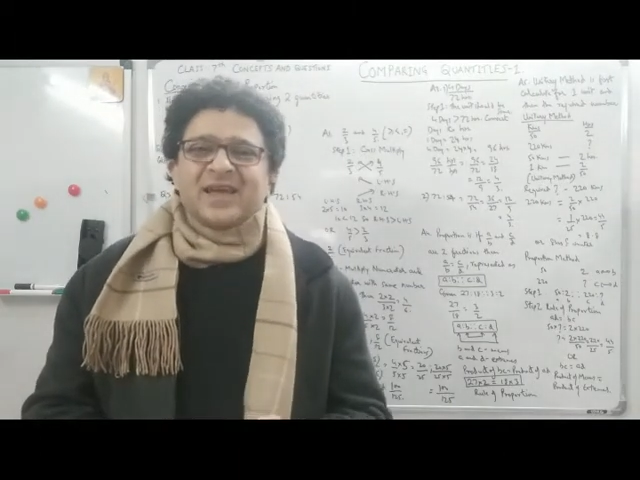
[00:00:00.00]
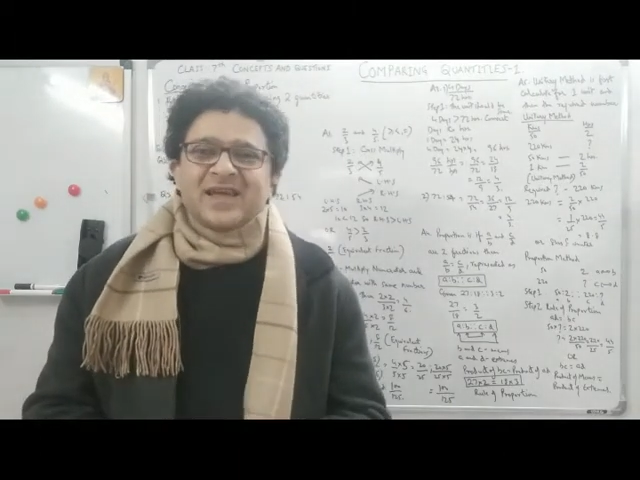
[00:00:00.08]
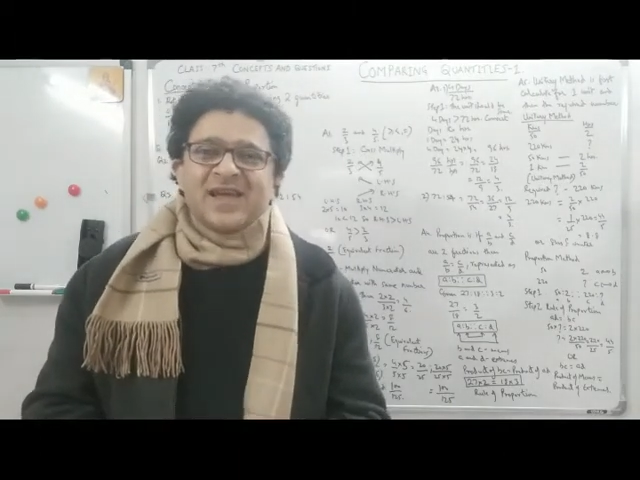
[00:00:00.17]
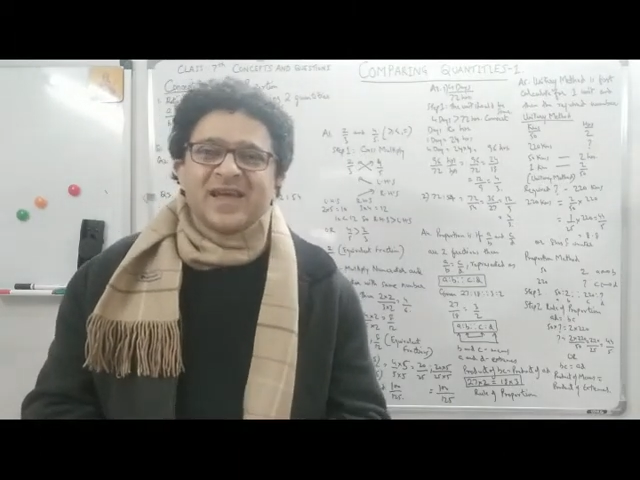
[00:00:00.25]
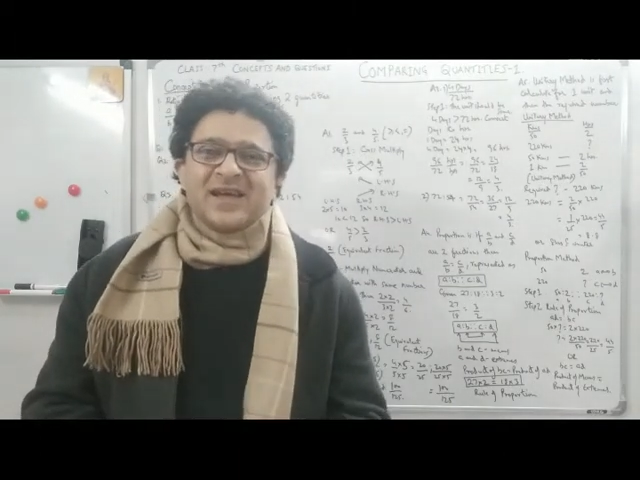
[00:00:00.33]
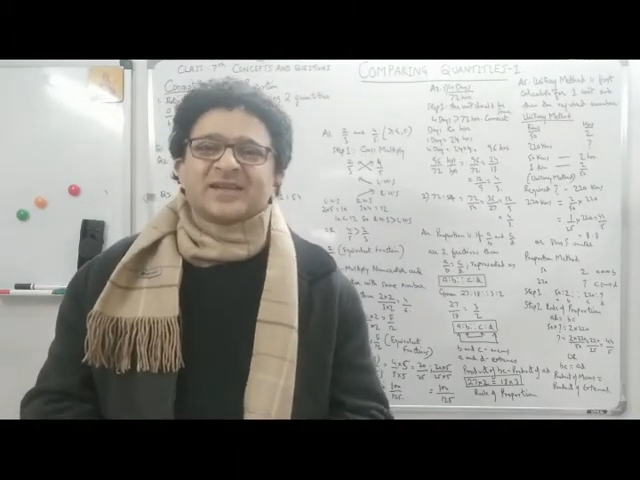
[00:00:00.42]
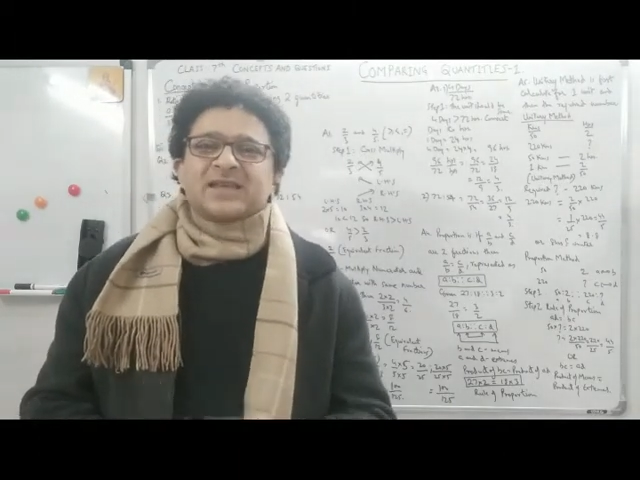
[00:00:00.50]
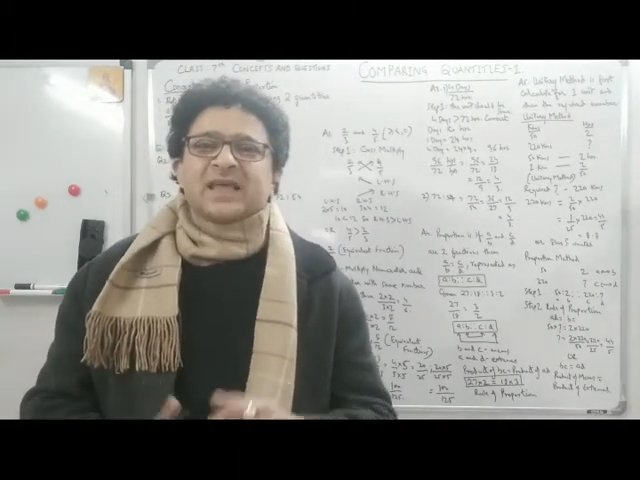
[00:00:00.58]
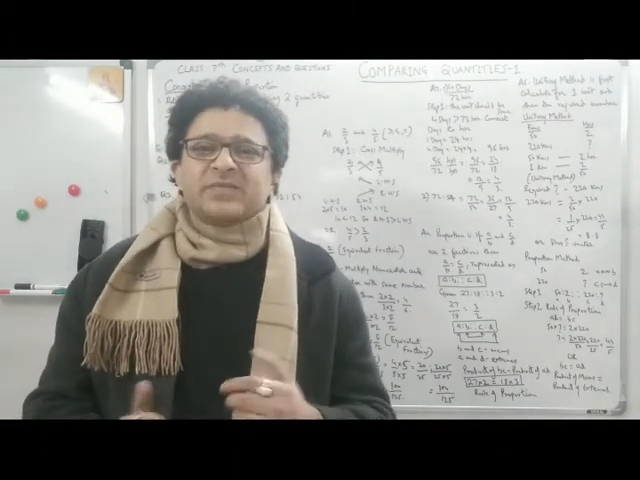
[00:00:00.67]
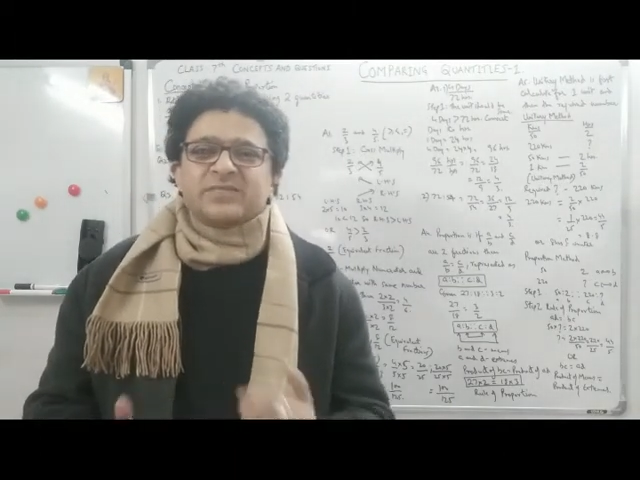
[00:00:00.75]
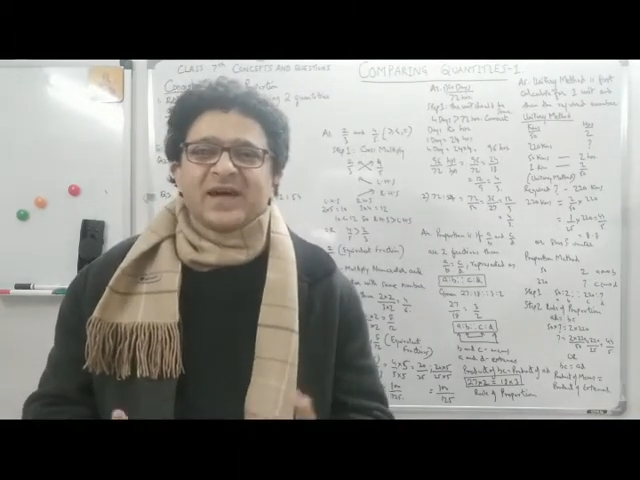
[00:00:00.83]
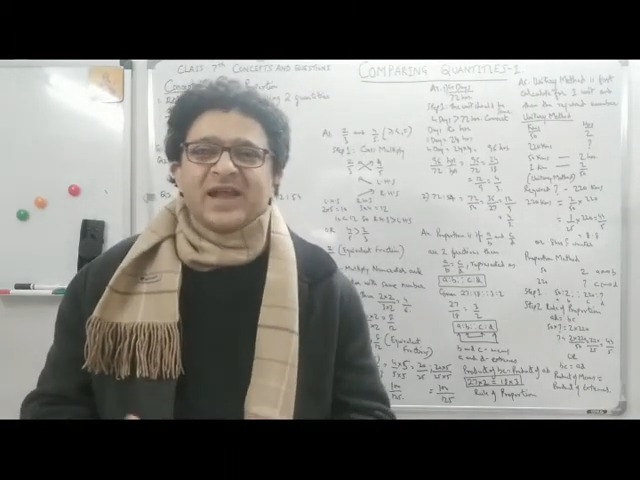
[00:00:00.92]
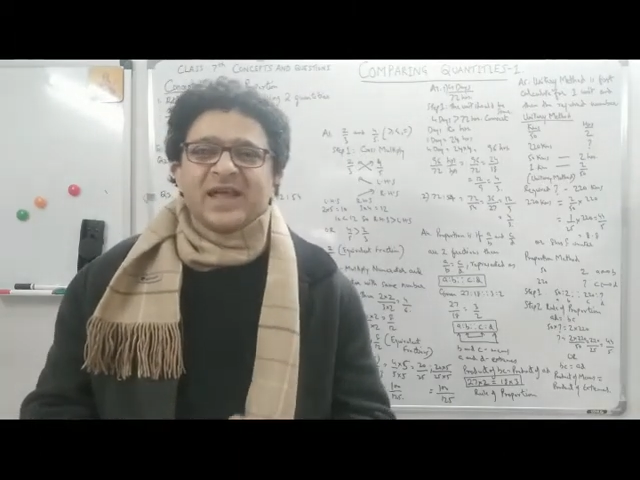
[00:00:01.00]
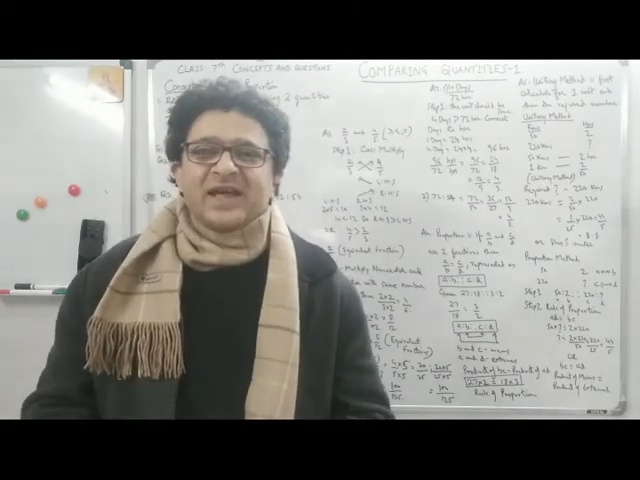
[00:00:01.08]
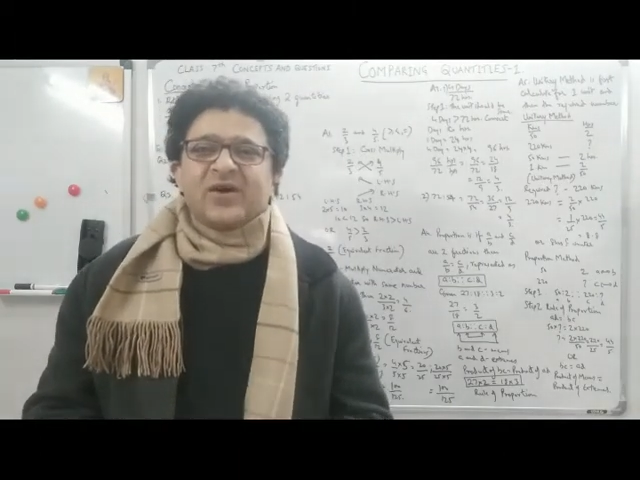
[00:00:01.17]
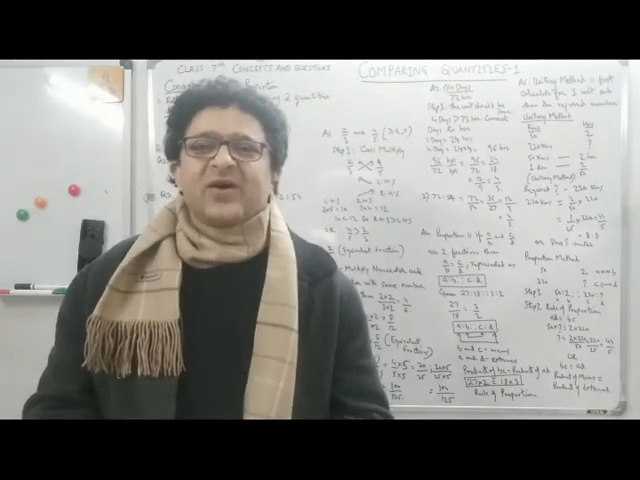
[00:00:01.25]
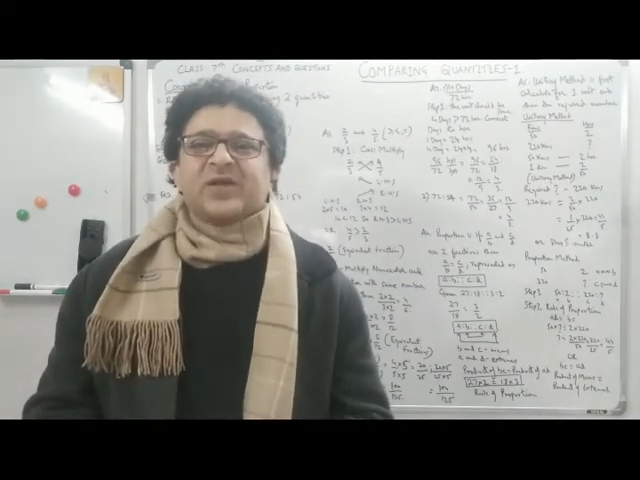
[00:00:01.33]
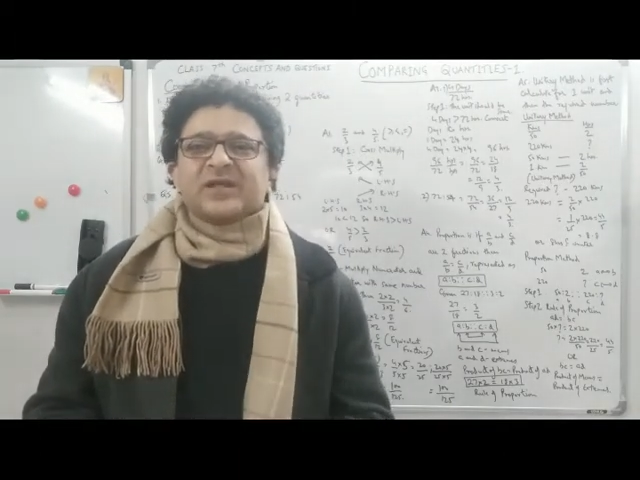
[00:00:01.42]
care, keep smiling,
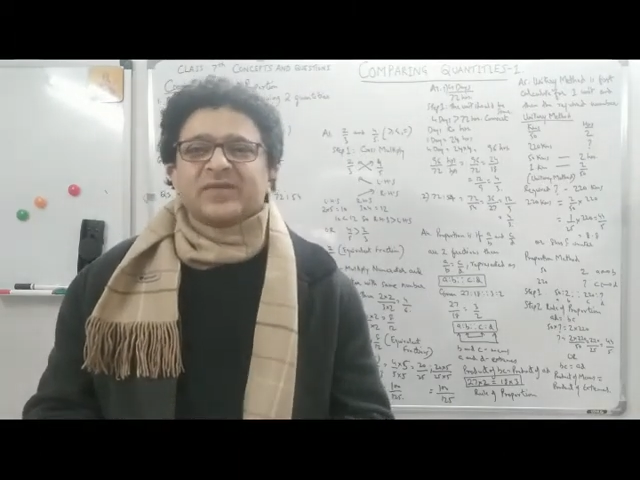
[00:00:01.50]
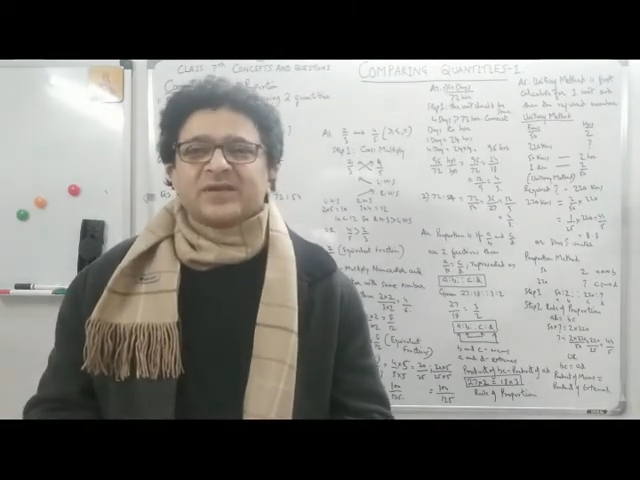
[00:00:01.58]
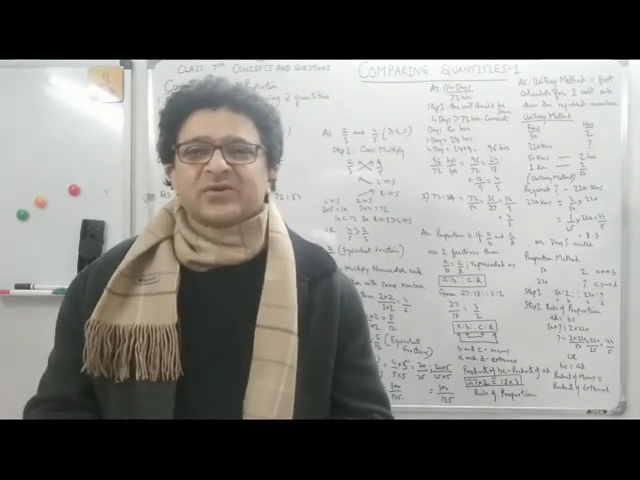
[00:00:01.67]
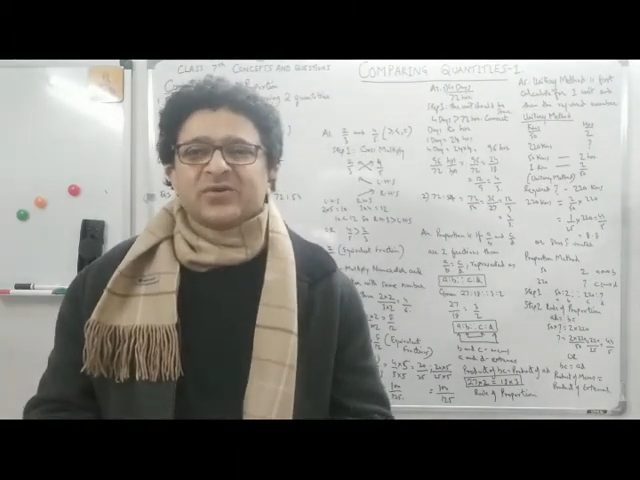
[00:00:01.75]
all the best.